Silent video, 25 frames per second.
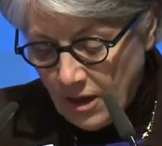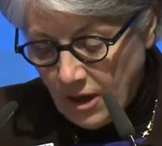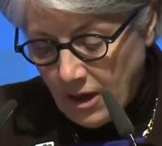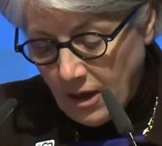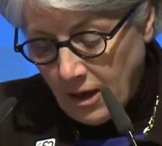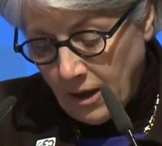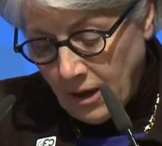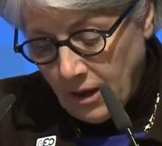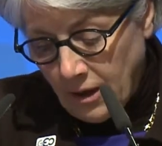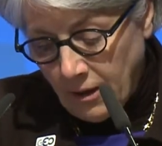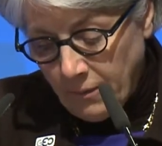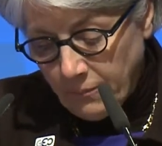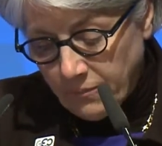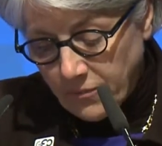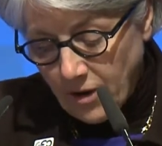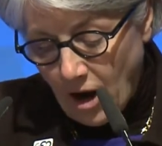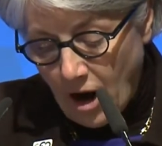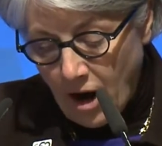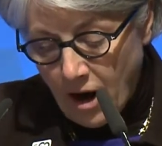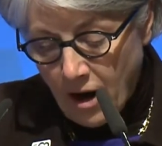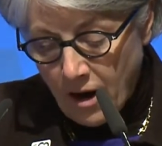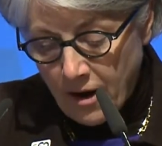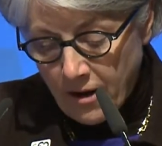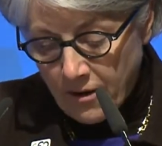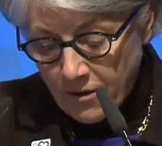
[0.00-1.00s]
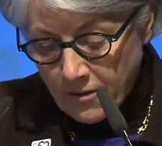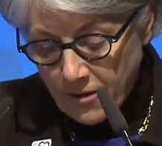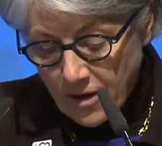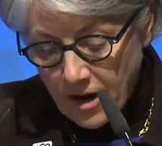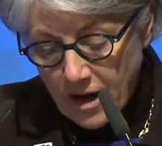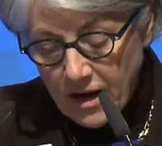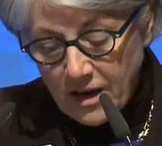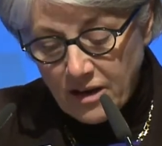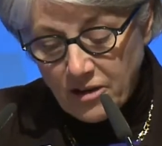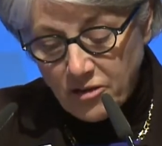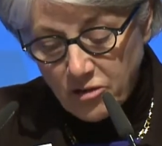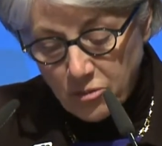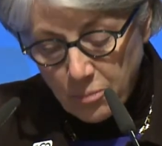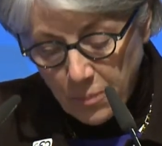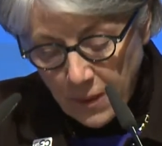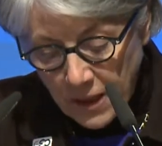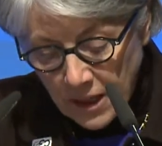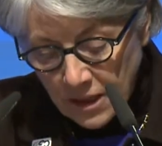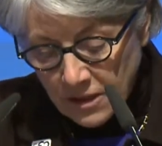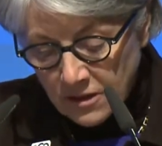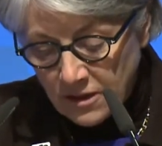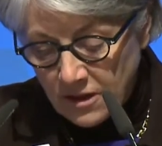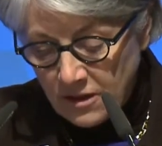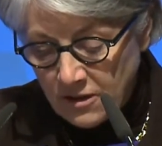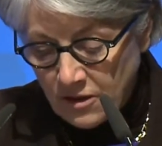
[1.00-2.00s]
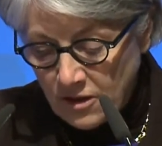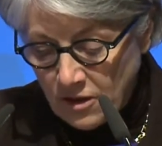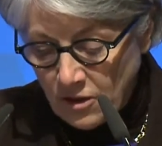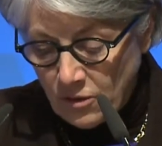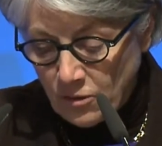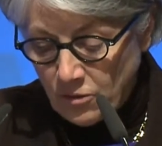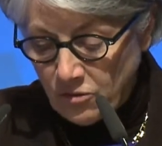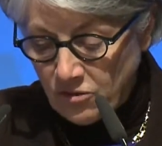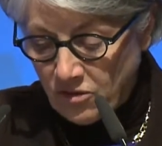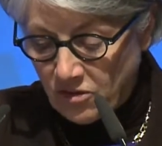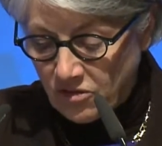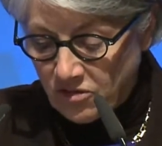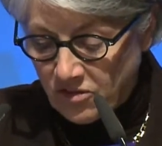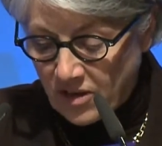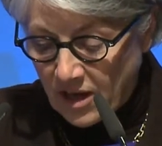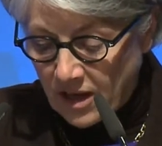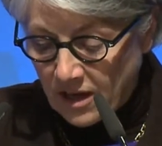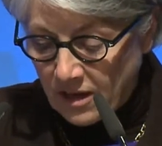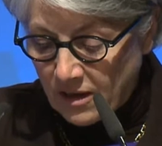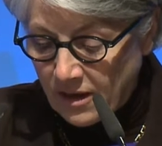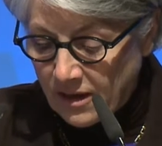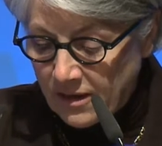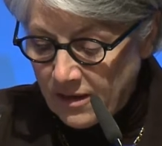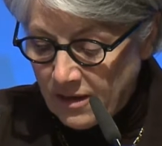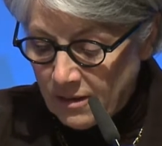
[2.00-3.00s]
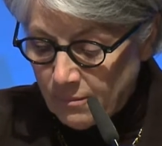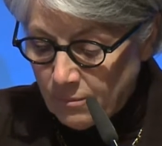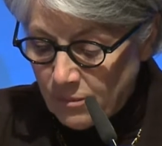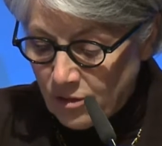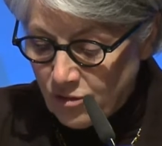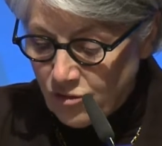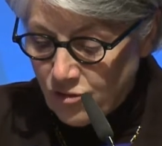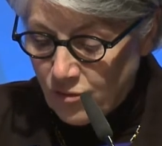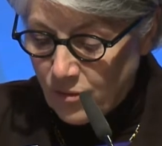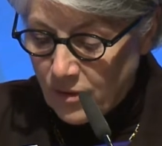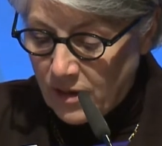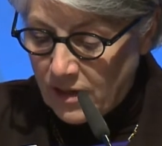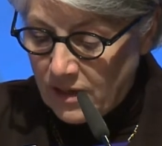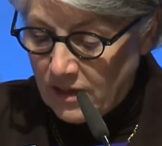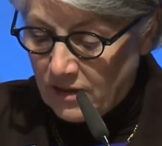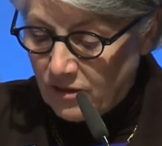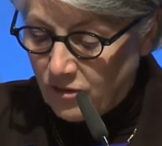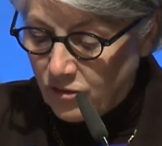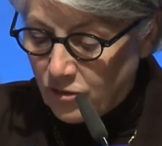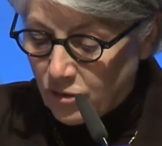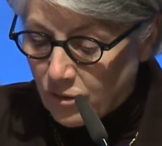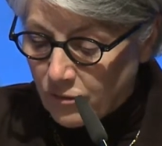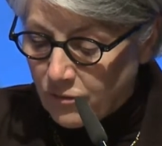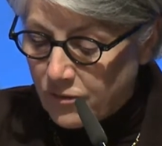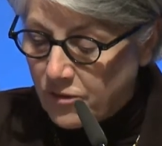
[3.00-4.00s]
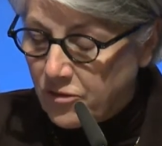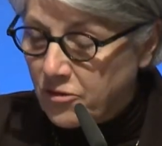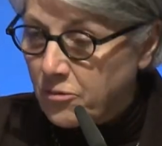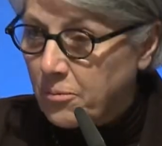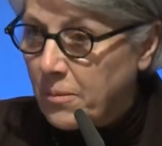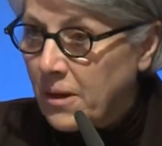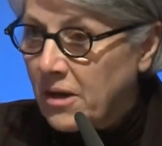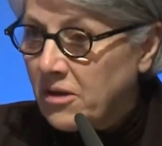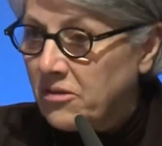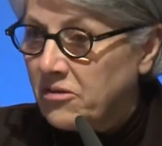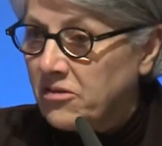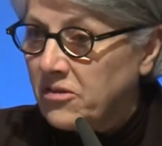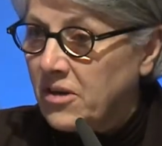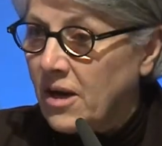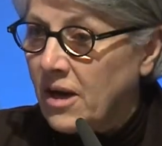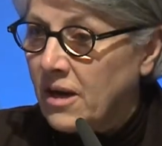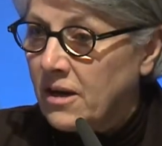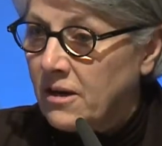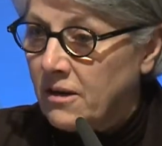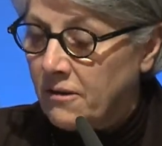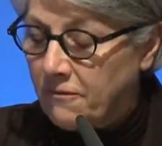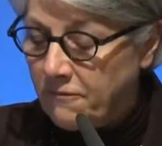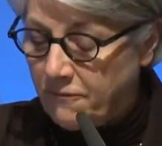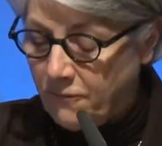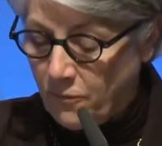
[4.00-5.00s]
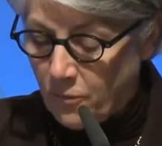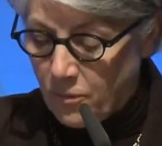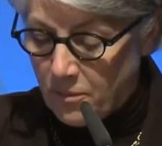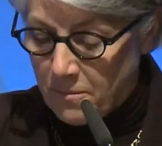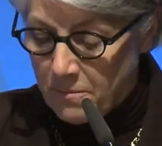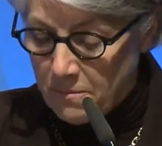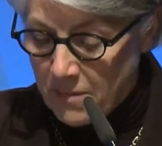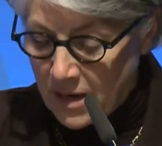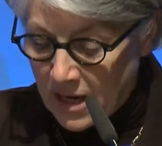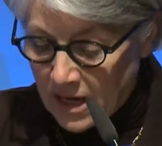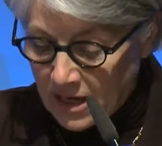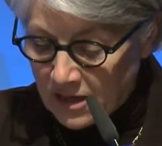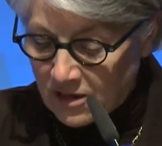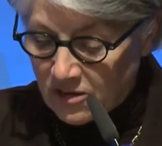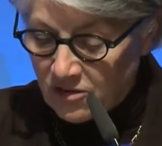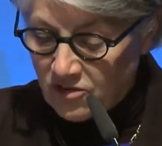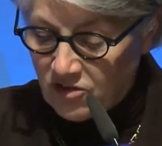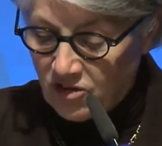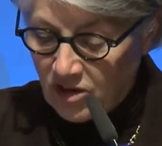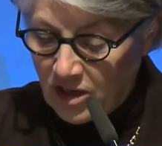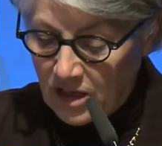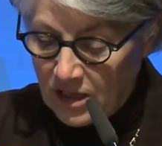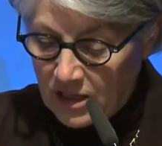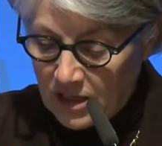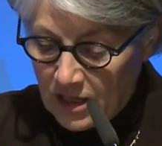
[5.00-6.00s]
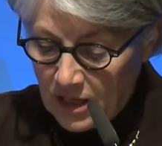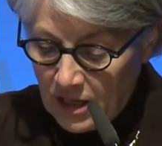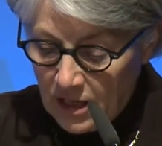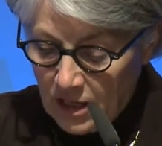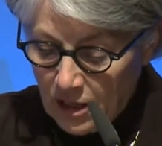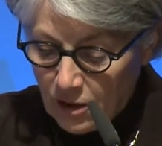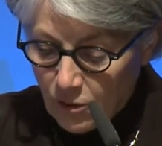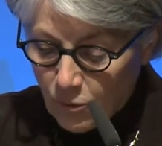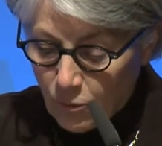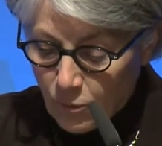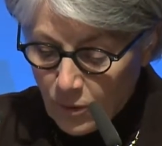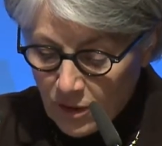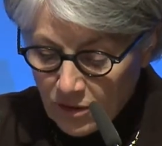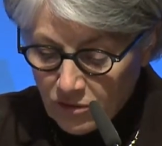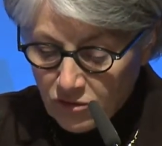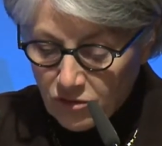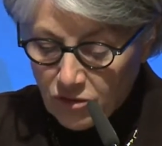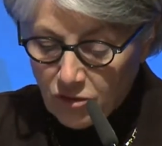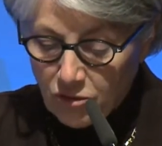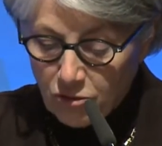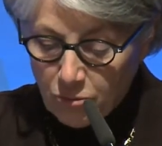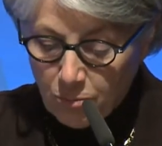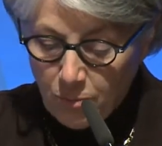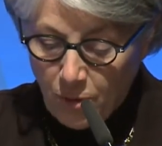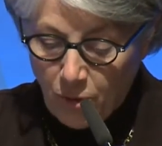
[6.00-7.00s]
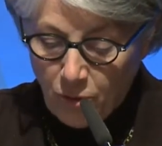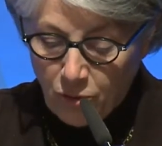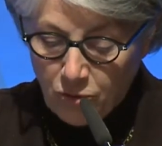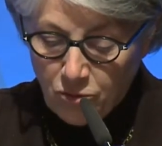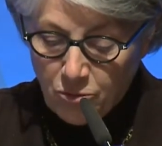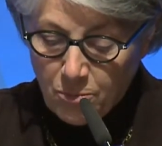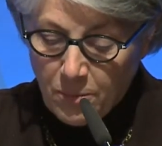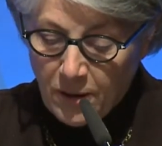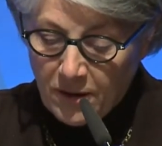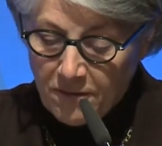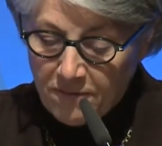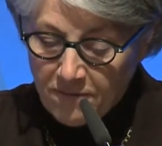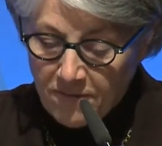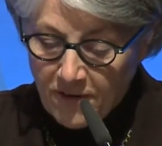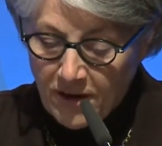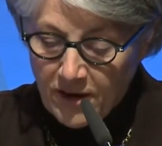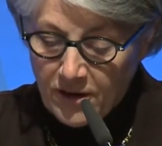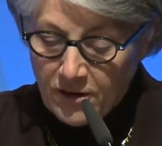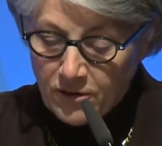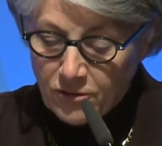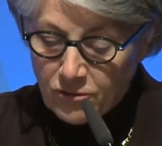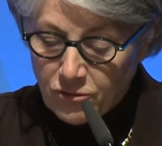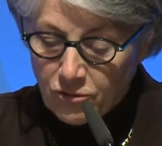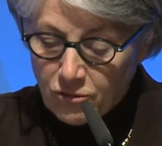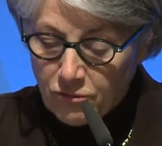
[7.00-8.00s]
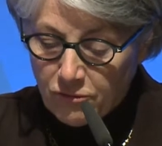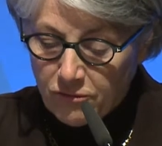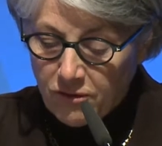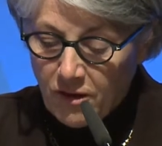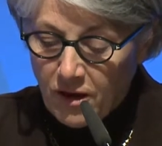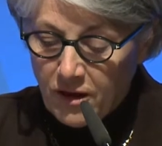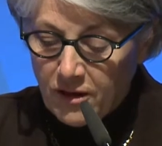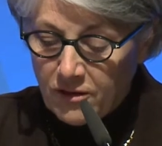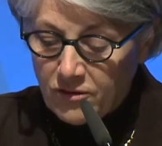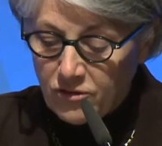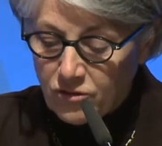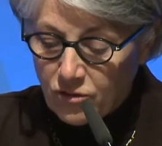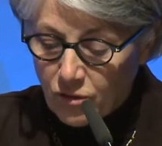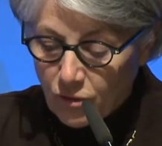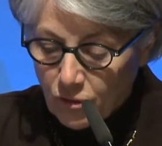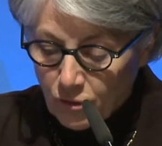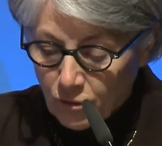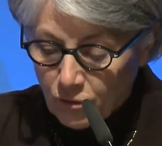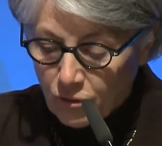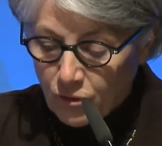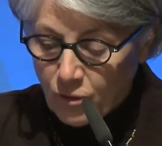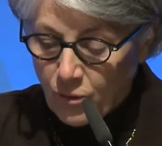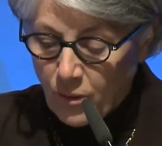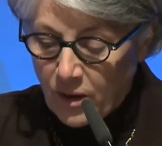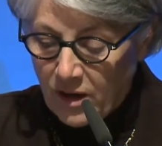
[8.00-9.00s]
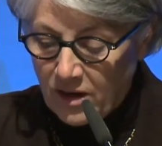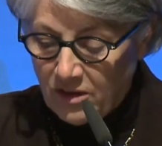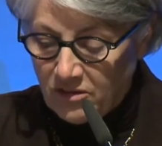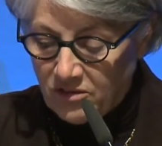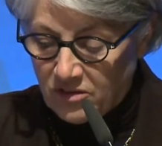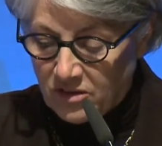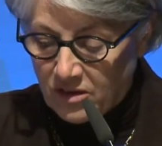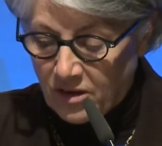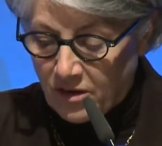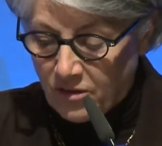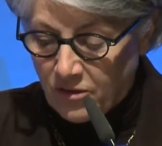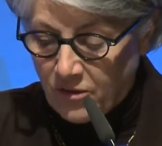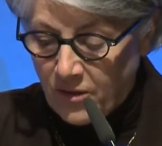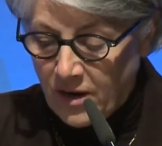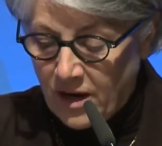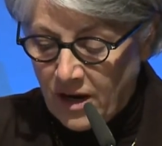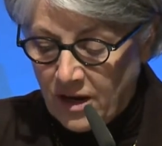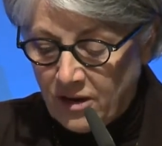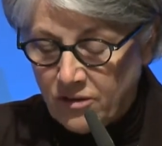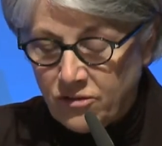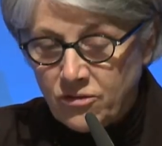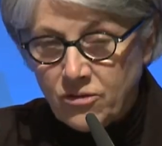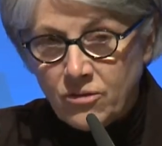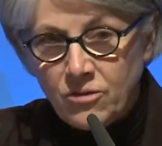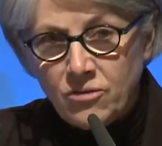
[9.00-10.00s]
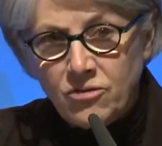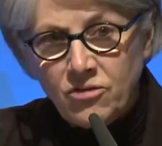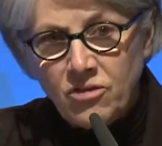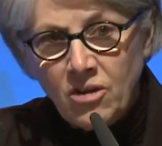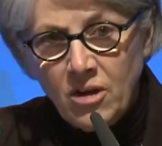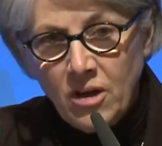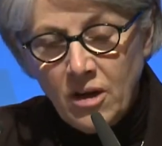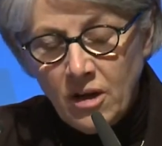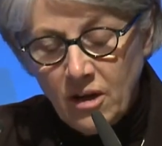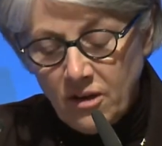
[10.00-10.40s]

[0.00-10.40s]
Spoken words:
are expanding the use of satellite imagery and surface-based data for managing risks posed by fires, floods, earthquakes, and other hazards.